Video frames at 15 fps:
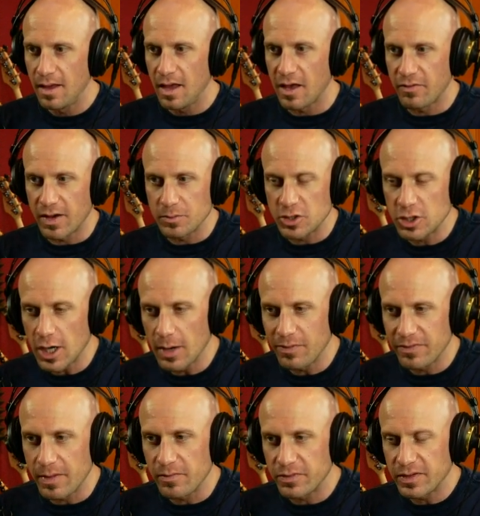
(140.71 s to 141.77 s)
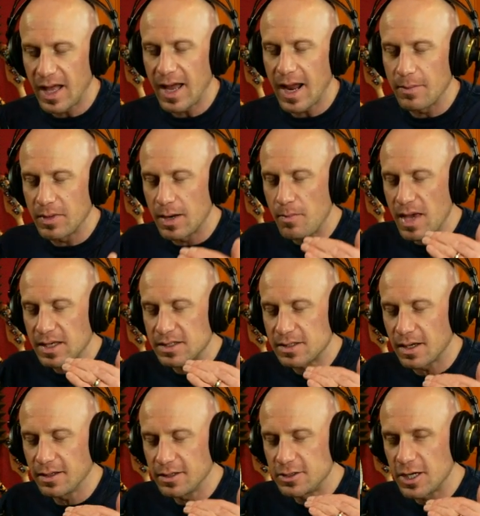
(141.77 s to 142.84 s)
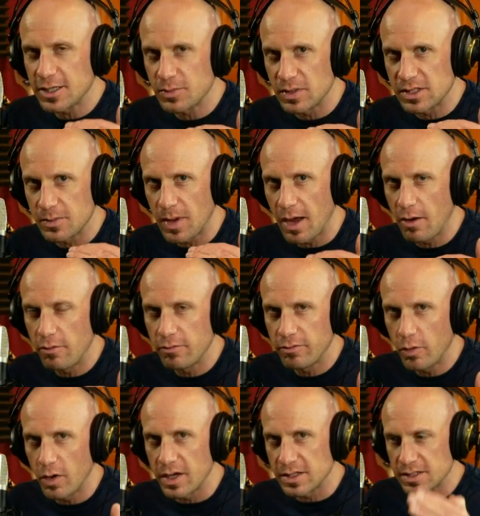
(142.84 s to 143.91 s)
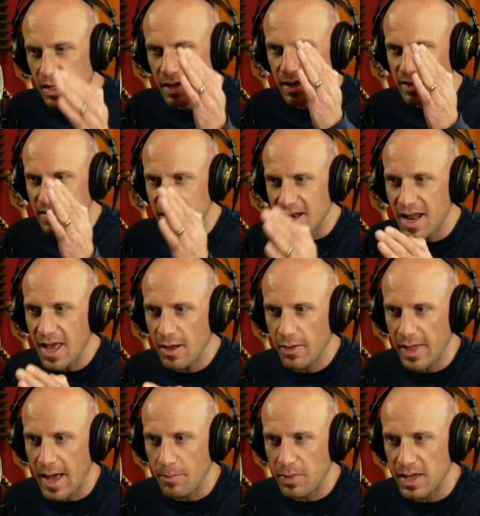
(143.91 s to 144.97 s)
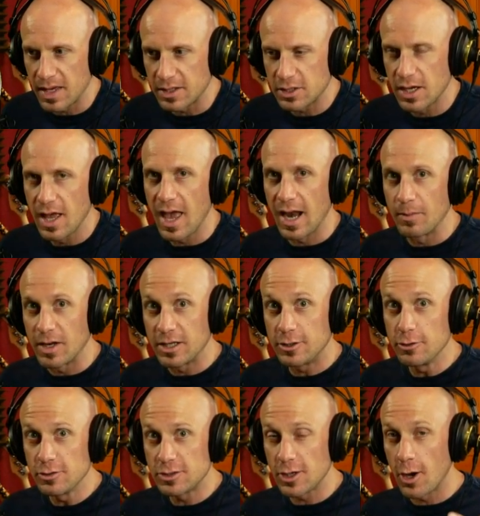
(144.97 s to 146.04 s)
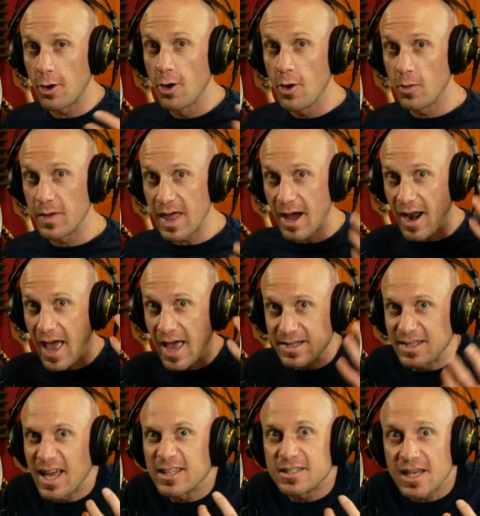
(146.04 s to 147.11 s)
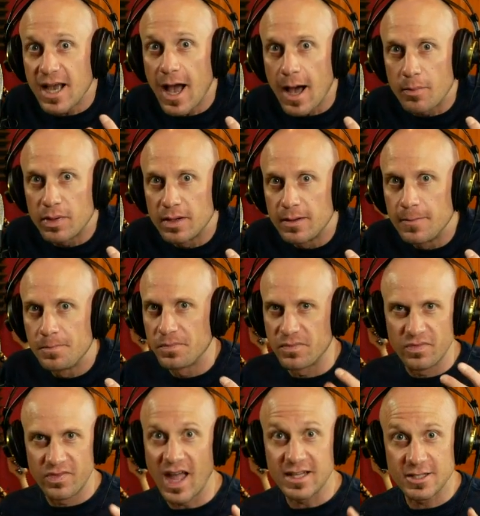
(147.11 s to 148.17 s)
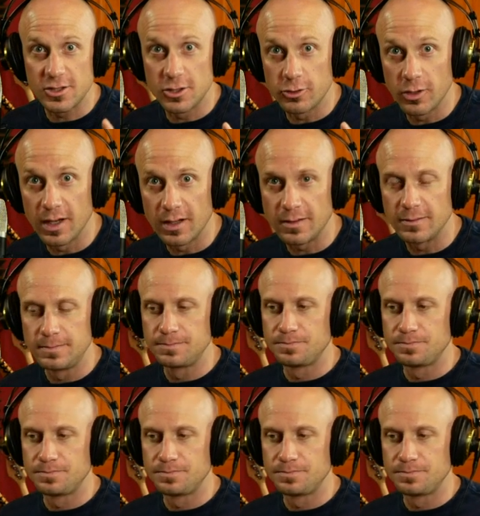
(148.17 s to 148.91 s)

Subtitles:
If I'm sharp, if I'm flat, I'm going to make subtle adjustments in my own voice to nail that pitch. And I'm going to do so without tensing up. That's the drill.